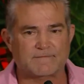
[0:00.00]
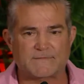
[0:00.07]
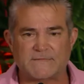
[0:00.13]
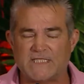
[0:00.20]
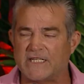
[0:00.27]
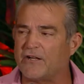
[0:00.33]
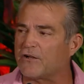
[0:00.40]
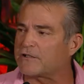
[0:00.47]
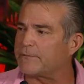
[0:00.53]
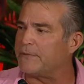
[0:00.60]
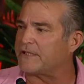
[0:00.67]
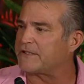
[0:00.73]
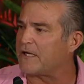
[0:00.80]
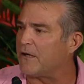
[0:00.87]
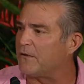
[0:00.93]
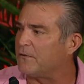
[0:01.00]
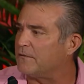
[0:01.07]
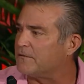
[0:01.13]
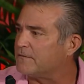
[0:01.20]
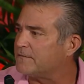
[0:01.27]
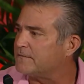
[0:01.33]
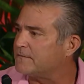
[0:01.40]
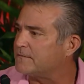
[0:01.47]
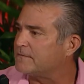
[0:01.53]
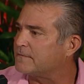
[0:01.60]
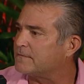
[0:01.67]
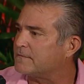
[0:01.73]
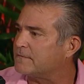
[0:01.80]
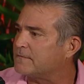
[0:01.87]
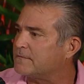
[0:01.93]
And the ultimate toll
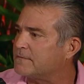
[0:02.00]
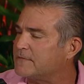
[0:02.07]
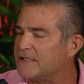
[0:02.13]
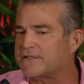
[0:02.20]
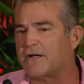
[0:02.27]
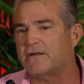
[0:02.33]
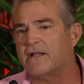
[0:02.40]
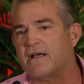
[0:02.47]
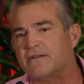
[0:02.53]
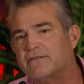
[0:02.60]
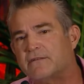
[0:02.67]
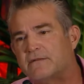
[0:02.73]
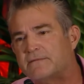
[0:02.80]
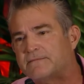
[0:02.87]
is on us.